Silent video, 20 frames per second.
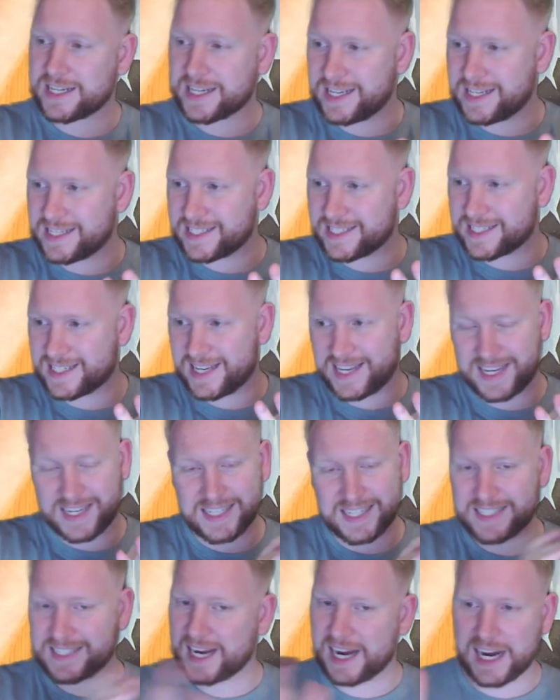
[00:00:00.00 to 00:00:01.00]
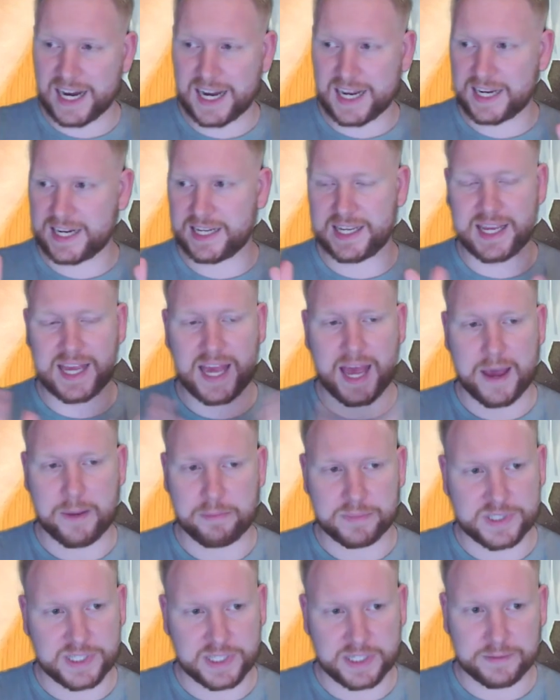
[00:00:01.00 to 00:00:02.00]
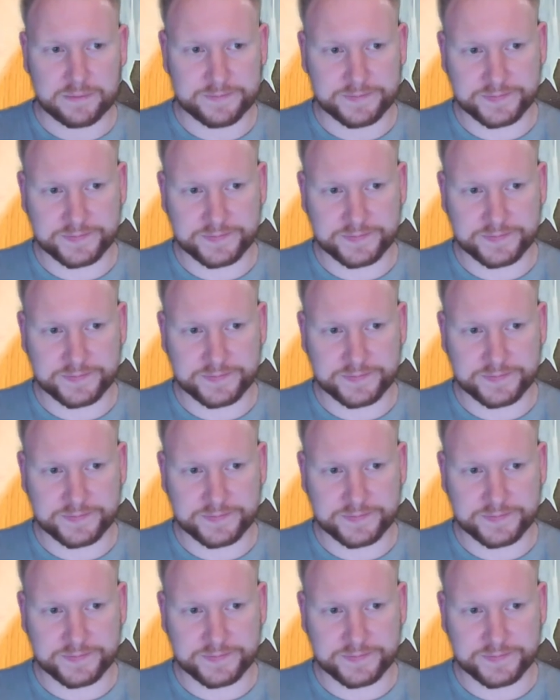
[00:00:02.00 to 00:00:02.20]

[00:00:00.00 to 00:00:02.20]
is entirely empty.